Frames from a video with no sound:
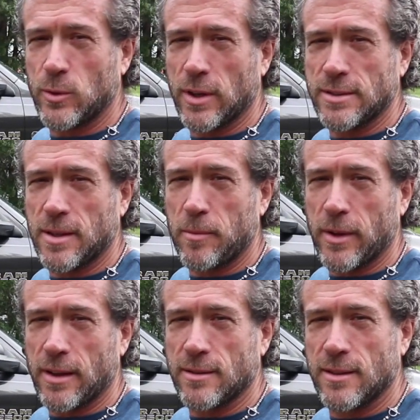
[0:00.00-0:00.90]
really
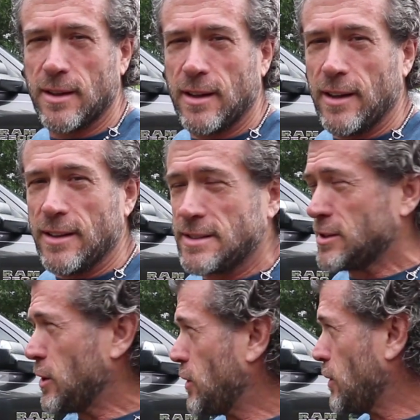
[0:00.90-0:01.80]
something.
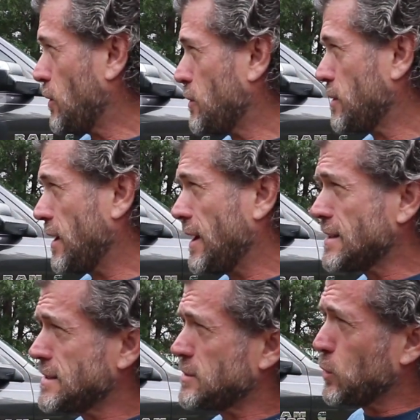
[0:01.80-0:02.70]
So in
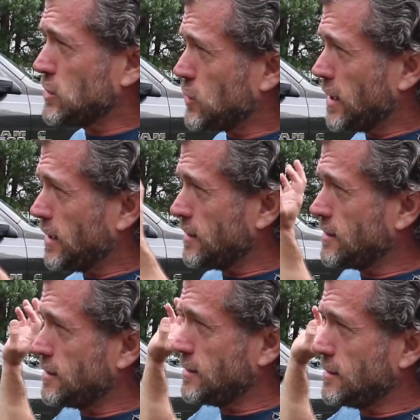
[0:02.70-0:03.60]
essence, we traded
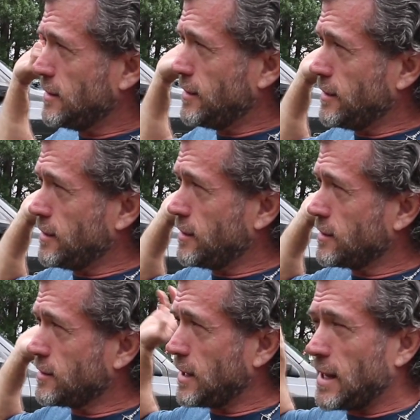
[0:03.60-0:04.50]

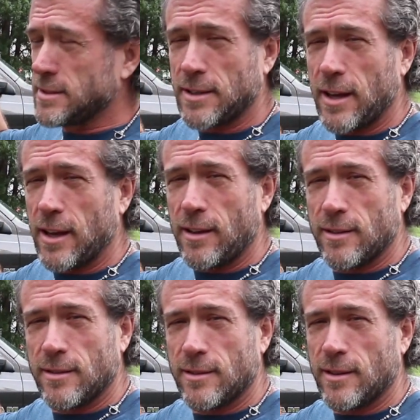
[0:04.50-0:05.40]
the Class A
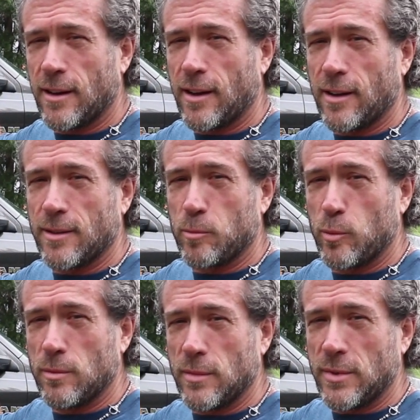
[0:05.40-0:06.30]

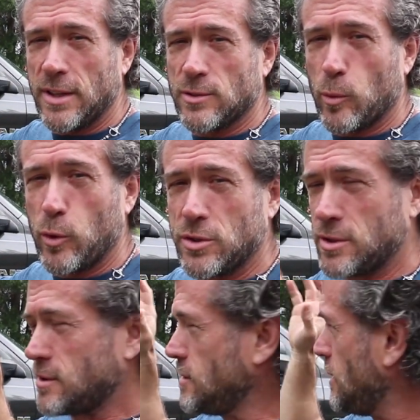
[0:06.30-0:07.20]
diesel
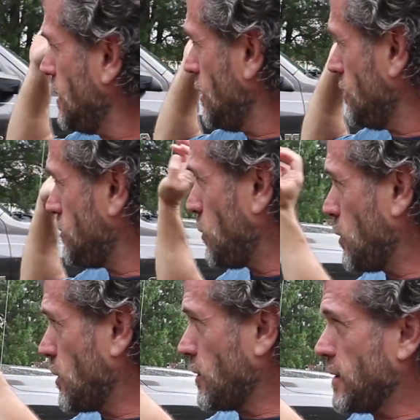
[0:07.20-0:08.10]
pusher
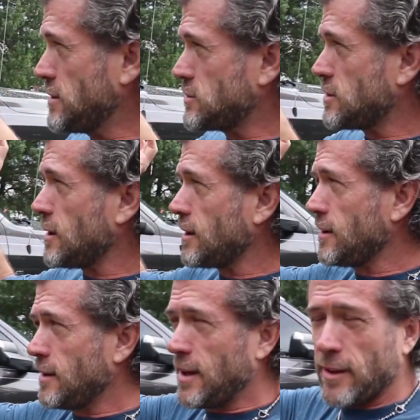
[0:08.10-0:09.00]
for this truck
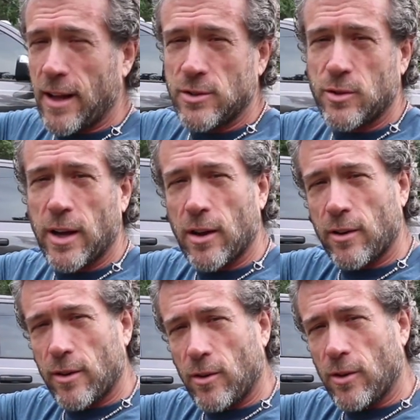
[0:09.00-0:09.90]
and that
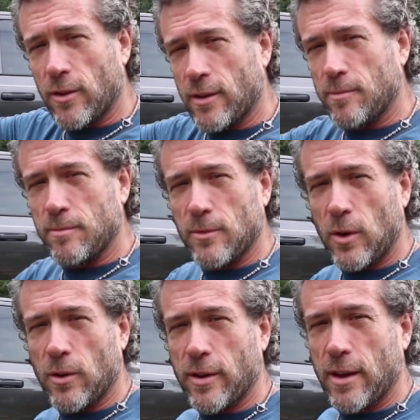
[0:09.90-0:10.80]
trailer and all
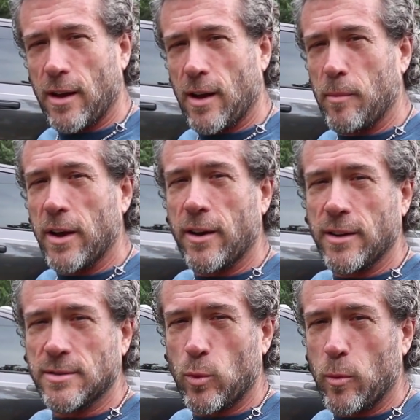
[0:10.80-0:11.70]
the
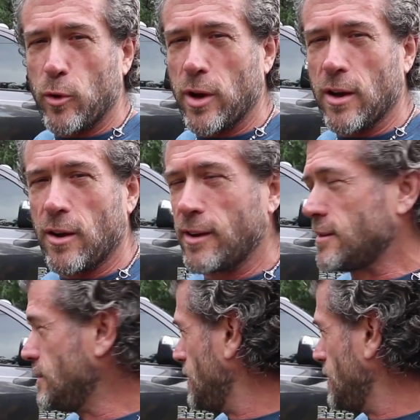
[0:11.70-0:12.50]
amenities that we're putting on it.